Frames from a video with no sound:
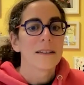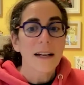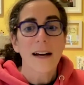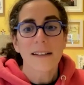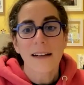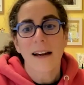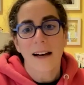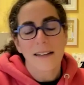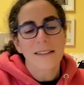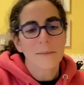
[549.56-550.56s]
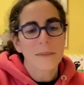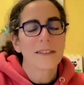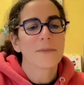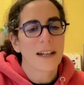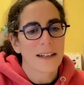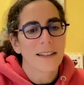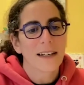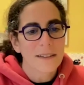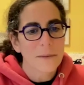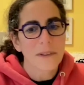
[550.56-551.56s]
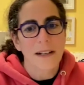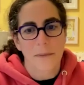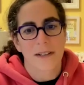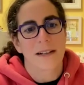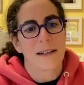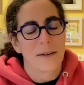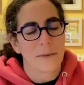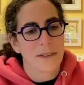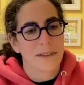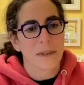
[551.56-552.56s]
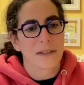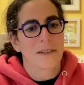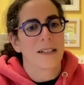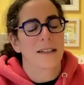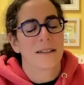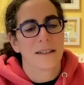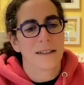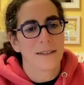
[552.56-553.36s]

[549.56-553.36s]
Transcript: Yeah, you're right. That's the one that I'm working on now, which is a mystery.